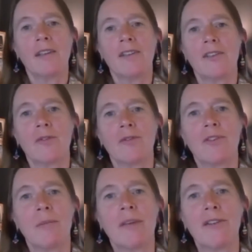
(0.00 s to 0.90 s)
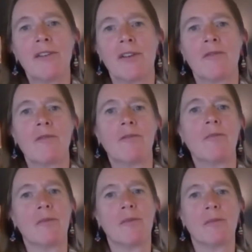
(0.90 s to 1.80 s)
So Tim, here's a
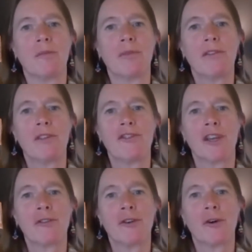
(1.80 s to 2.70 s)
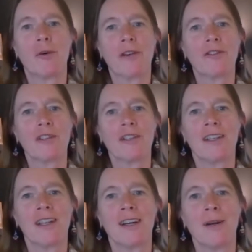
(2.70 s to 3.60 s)
bit of a general question.
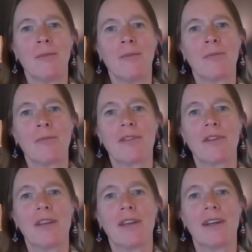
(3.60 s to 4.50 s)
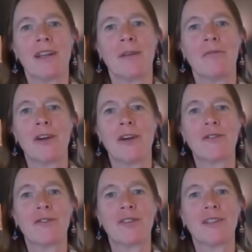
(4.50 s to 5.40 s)
I'm very
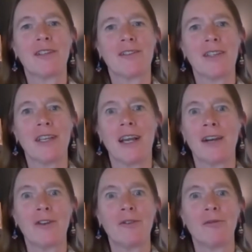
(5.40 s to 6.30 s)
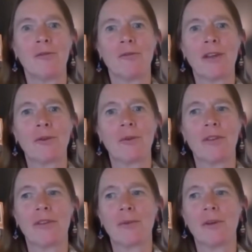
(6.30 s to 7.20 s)
interested to see how you wrestle with
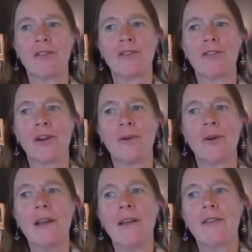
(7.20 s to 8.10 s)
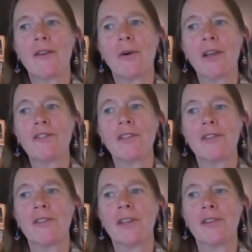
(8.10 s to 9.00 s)
this one. So the question
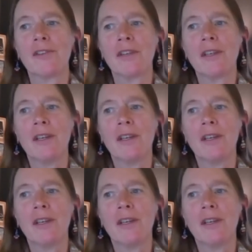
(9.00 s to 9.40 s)
is this: